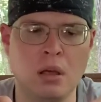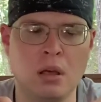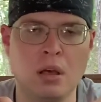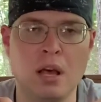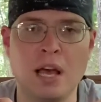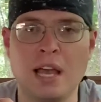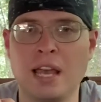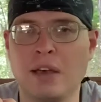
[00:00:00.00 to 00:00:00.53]

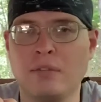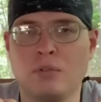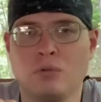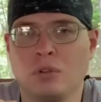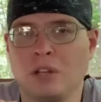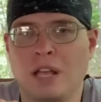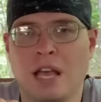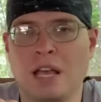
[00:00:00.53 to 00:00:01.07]
I haven't
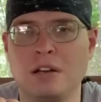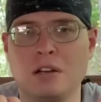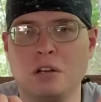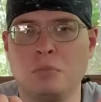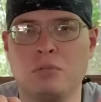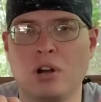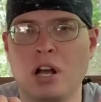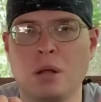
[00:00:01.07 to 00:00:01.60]
really had any
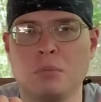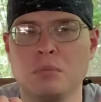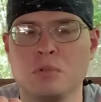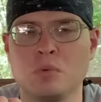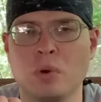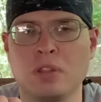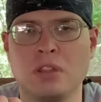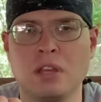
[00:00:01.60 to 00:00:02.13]

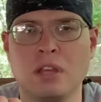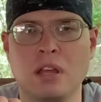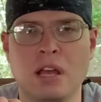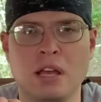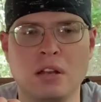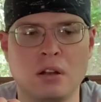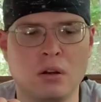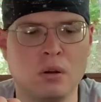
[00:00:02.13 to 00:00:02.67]
problems with it.
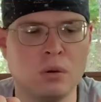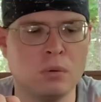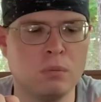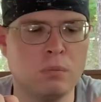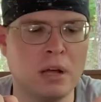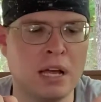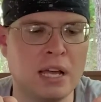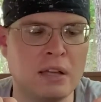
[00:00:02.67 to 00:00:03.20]
I know
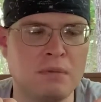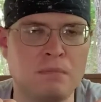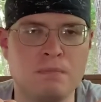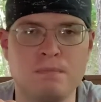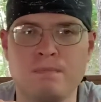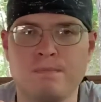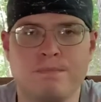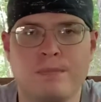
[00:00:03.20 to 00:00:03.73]

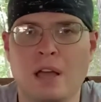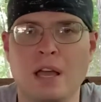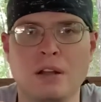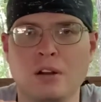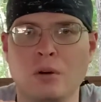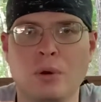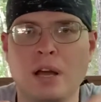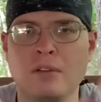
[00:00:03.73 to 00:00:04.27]

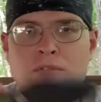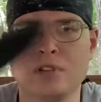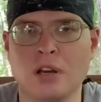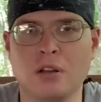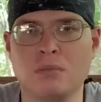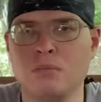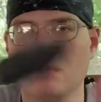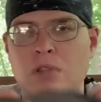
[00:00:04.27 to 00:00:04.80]
I've
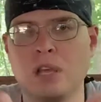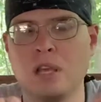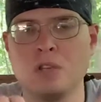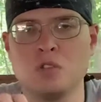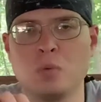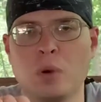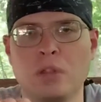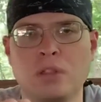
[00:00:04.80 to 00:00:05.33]
done
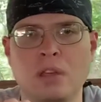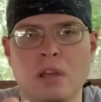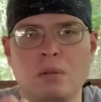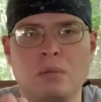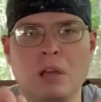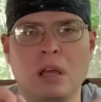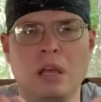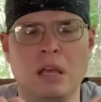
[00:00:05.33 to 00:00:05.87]
things with it.